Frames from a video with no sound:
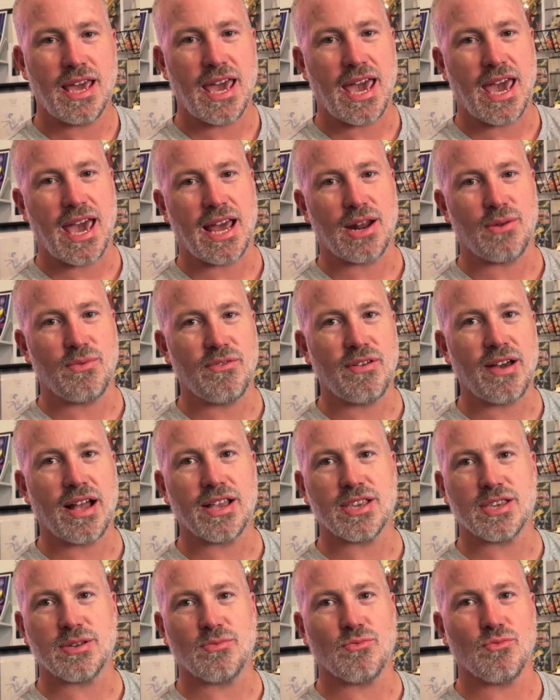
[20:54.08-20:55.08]
And we've
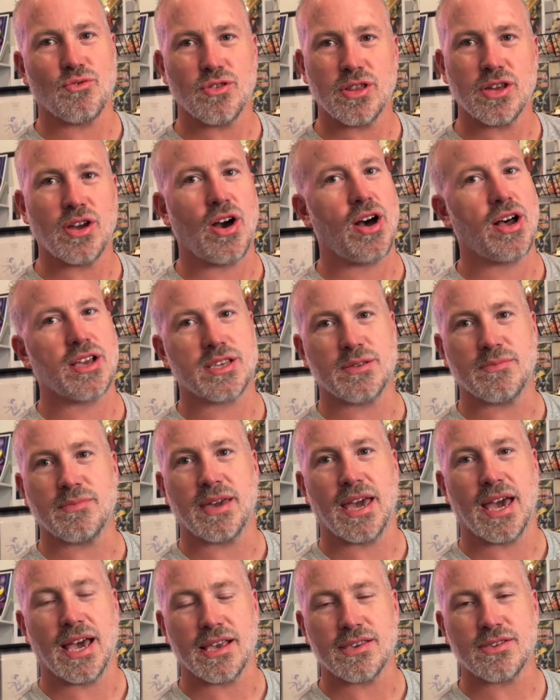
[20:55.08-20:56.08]
gotten some really awesome
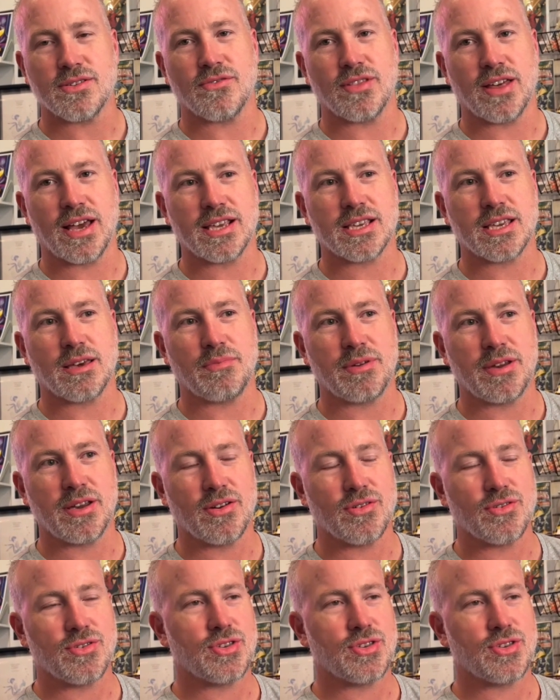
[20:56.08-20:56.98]
guests over the last couple years.